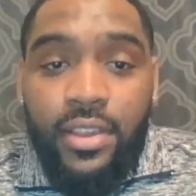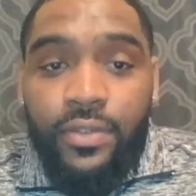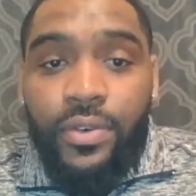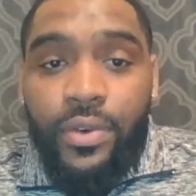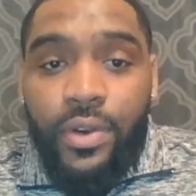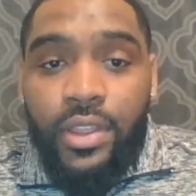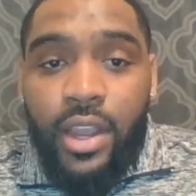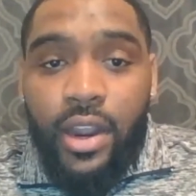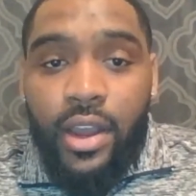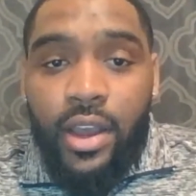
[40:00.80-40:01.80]
for
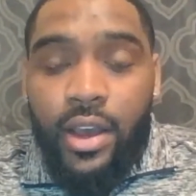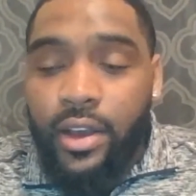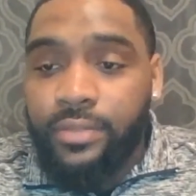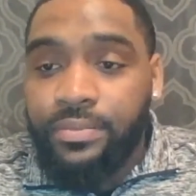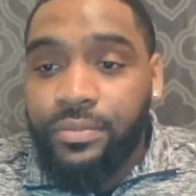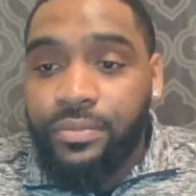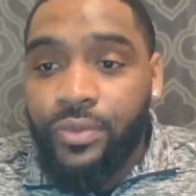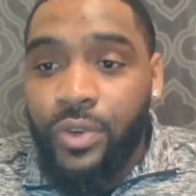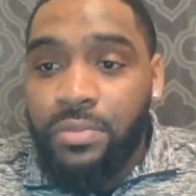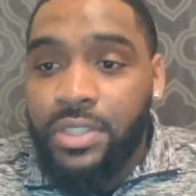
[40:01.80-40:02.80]
their
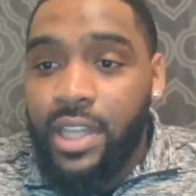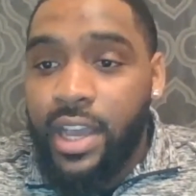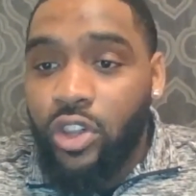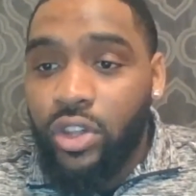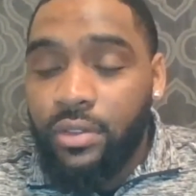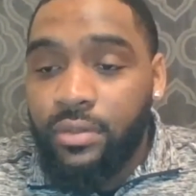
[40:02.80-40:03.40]
room selection.